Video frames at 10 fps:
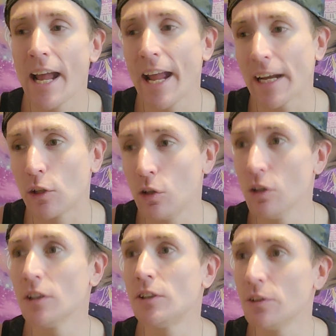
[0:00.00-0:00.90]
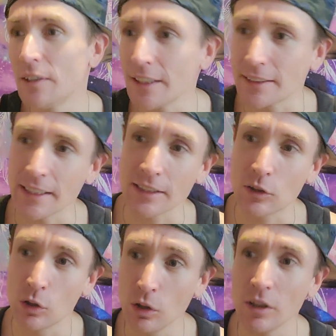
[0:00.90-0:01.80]
It could do this. It
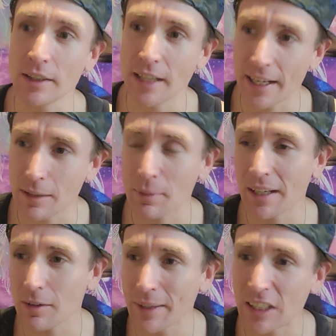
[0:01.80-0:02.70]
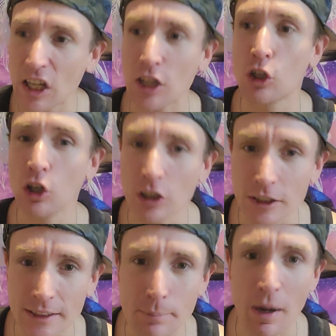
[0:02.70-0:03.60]
could. And I'm like, hearing a lot of
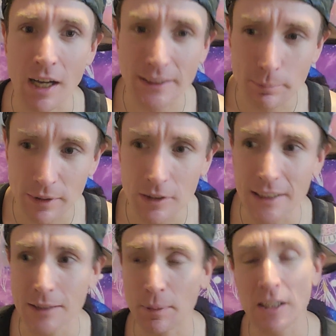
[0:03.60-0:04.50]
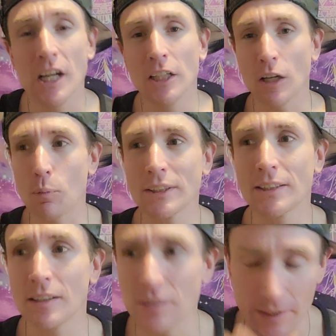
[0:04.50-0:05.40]
coulds and possibilities, but what's
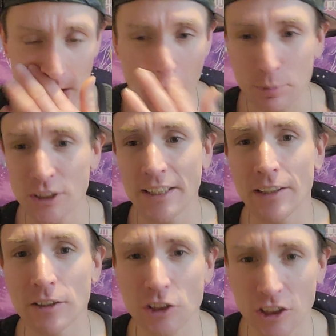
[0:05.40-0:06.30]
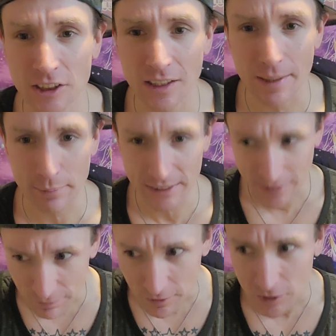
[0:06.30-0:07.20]
the option here is just to let me
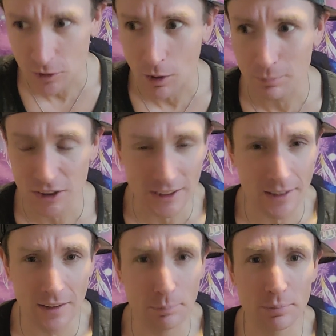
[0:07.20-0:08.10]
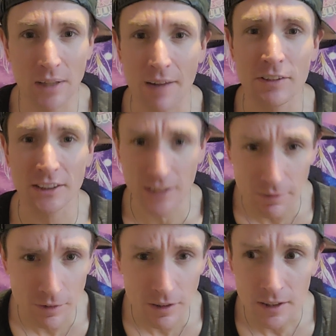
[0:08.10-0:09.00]
suffer. So I'm just going to have to
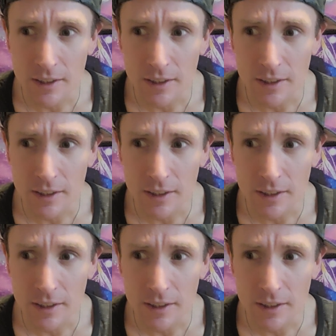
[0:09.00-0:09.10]
suffer.